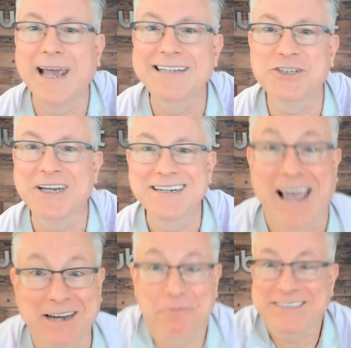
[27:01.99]
engine,
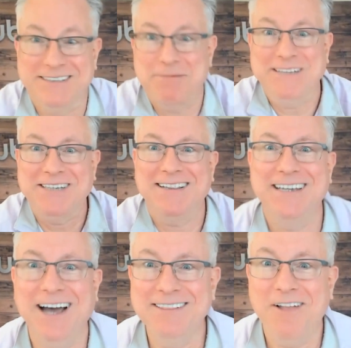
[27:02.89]
anyone can basically
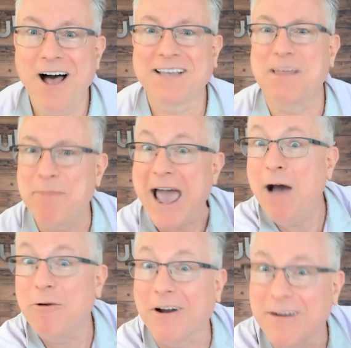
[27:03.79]
unlock the
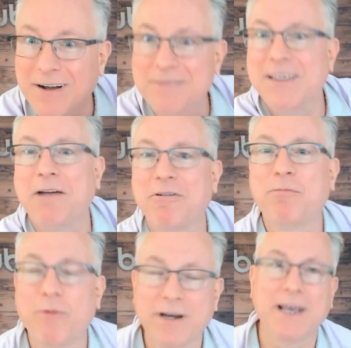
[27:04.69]
power of that
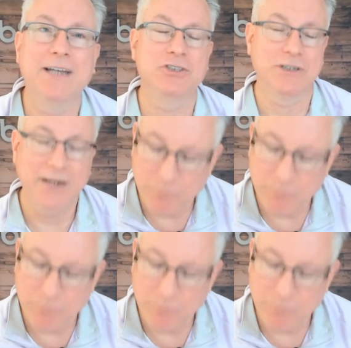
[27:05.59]
reporting engine.